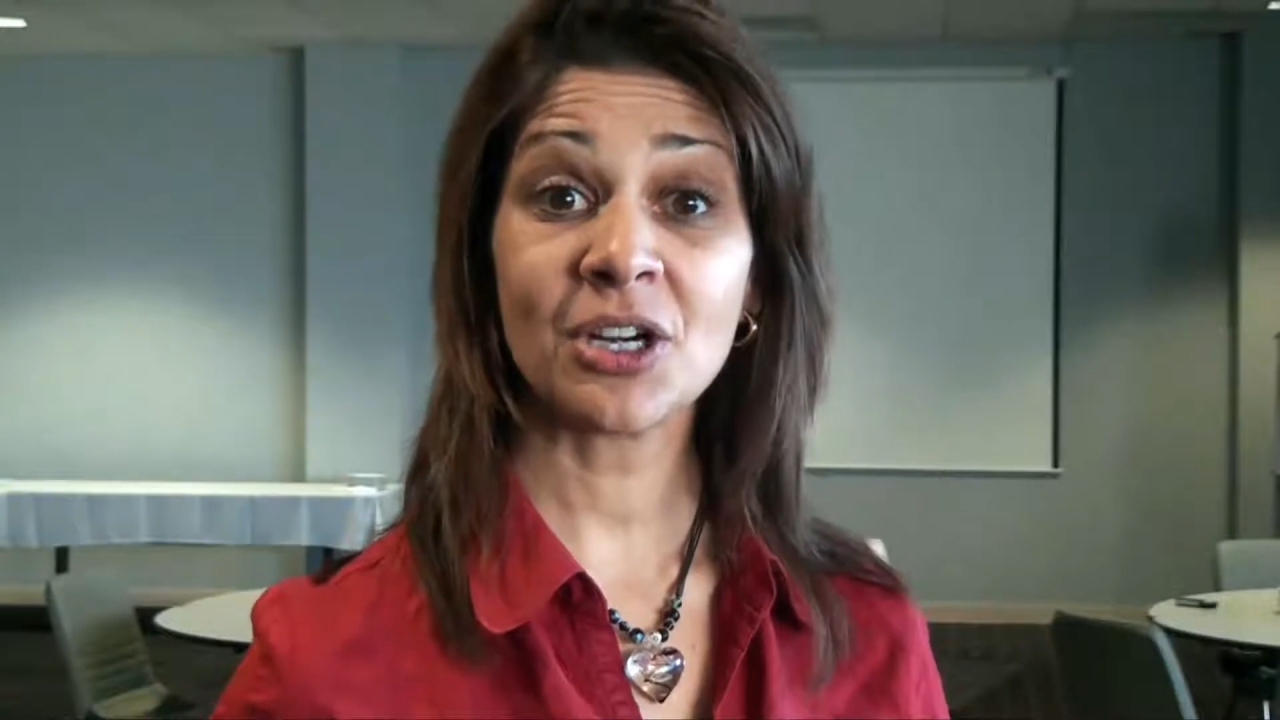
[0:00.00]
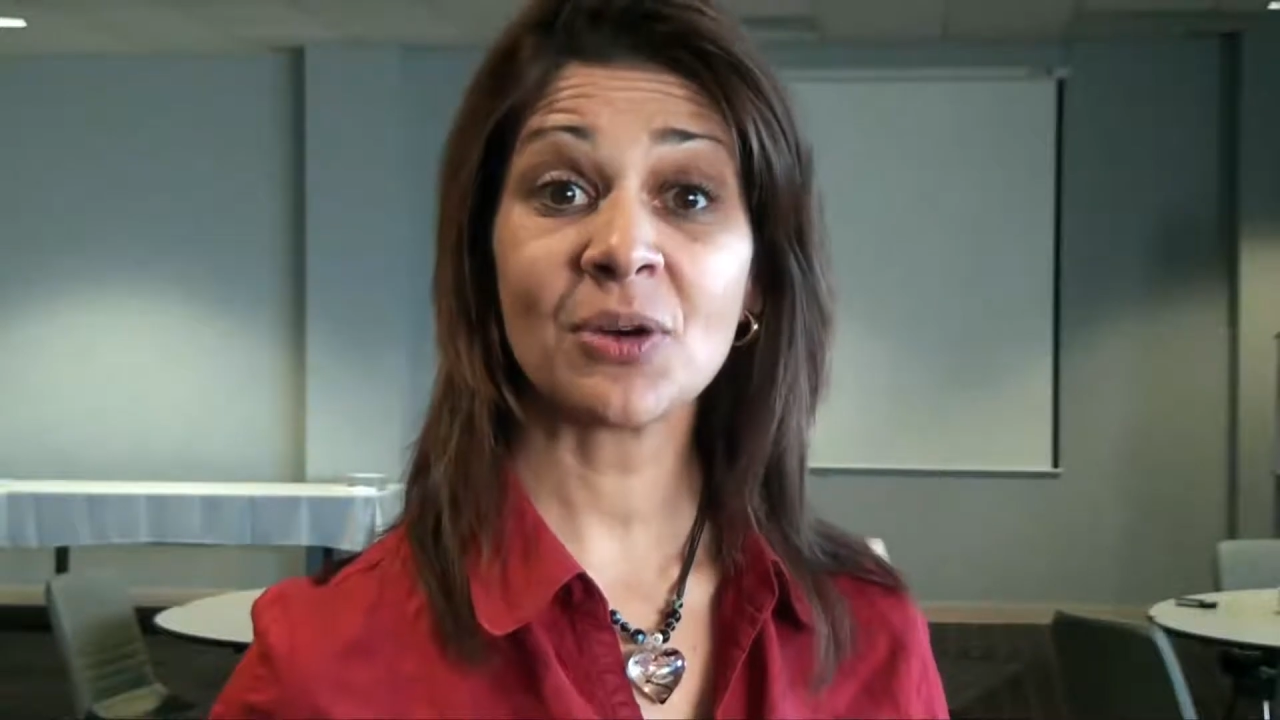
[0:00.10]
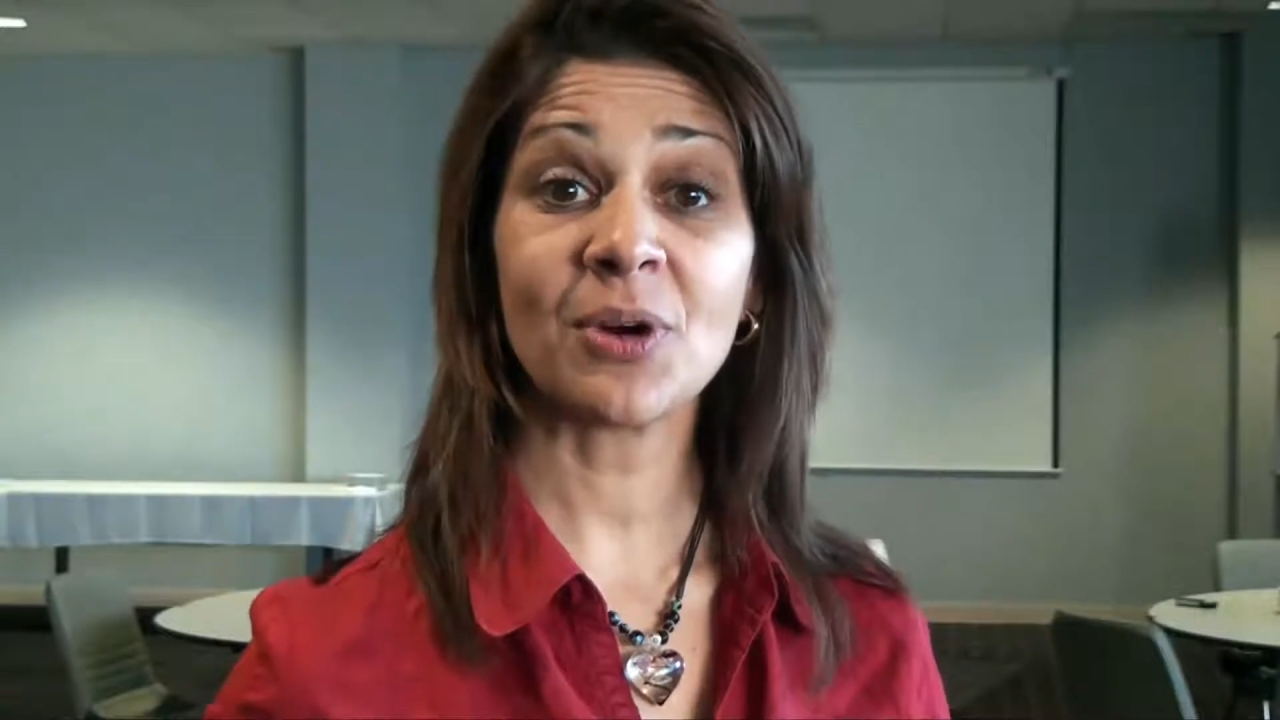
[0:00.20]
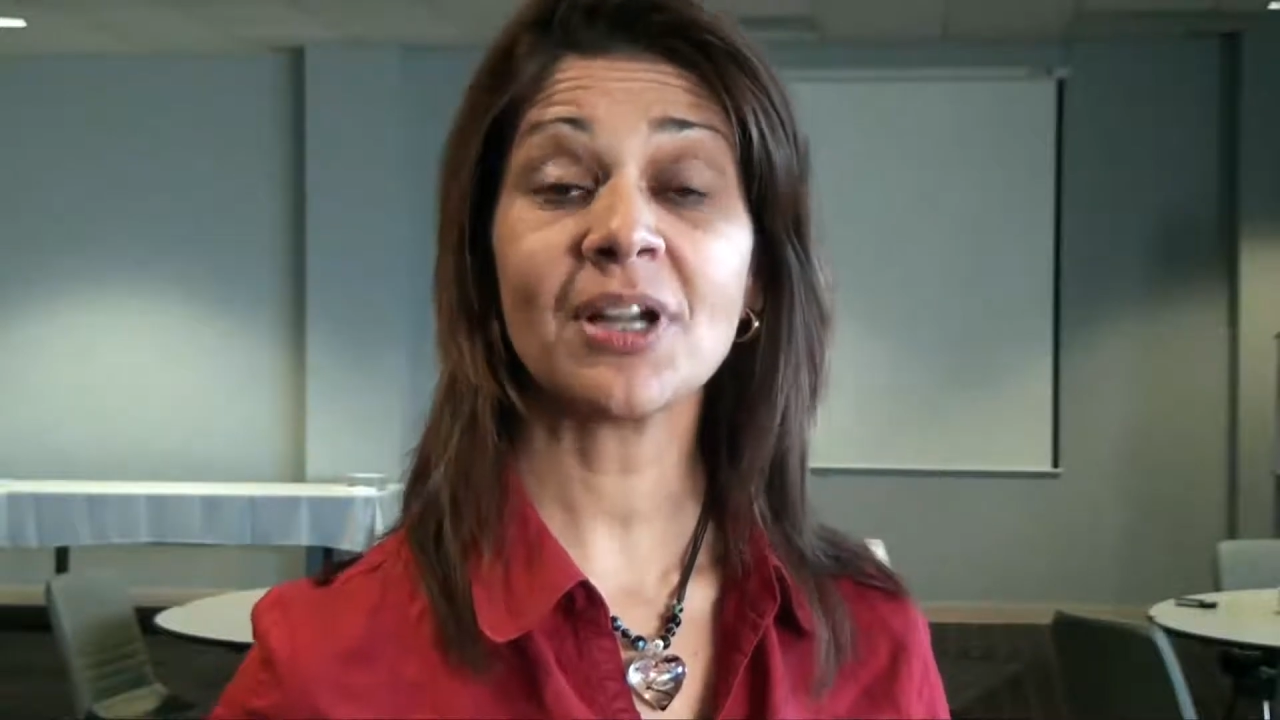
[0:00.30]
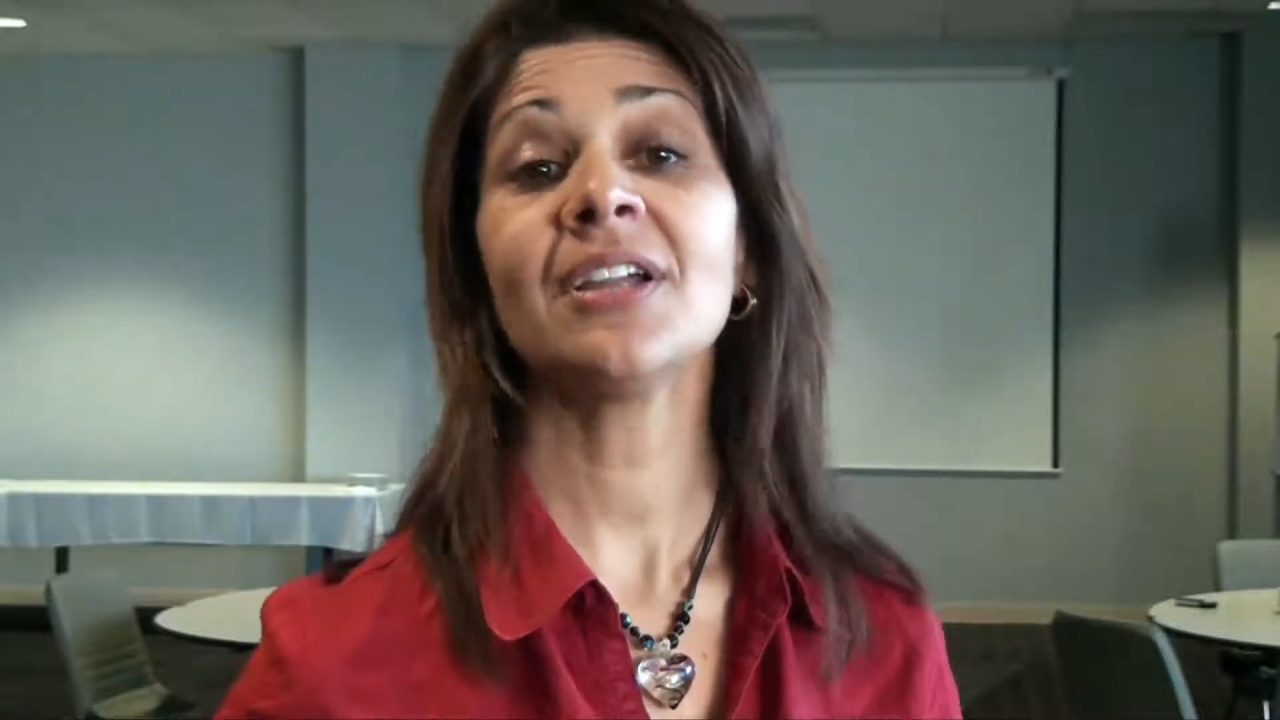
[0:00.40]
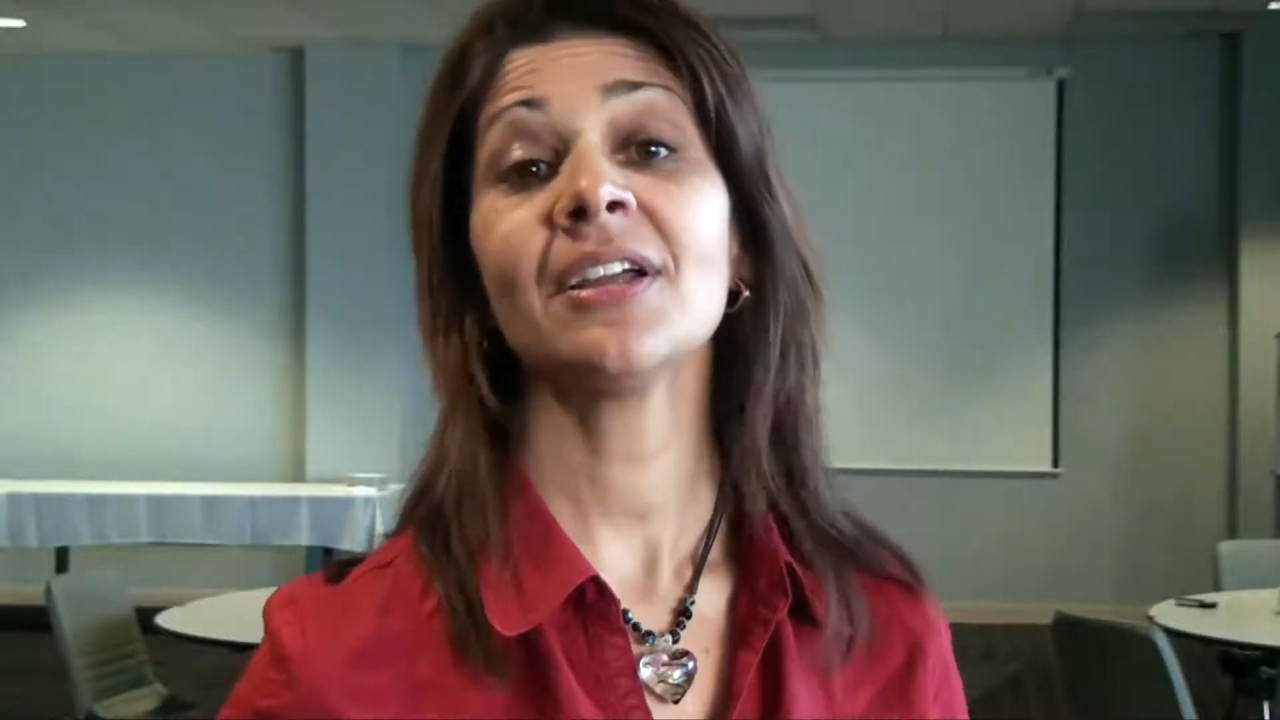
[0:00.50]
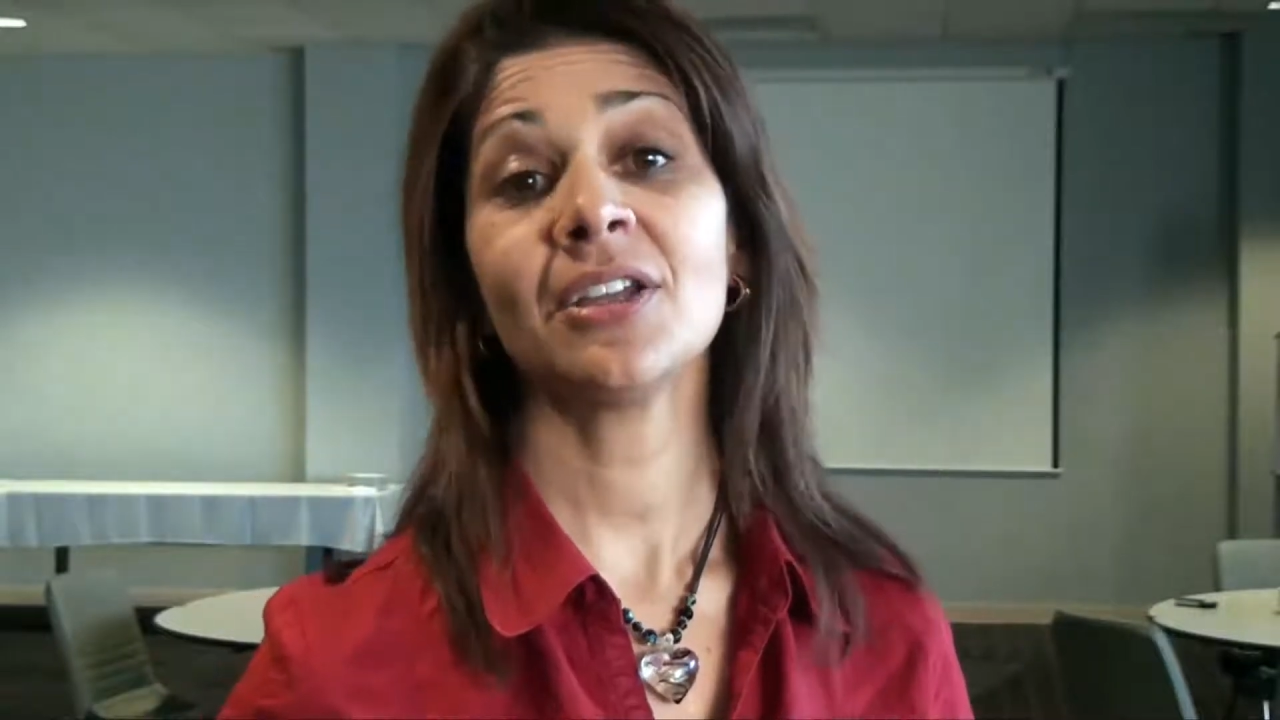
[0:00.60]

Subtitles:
know what,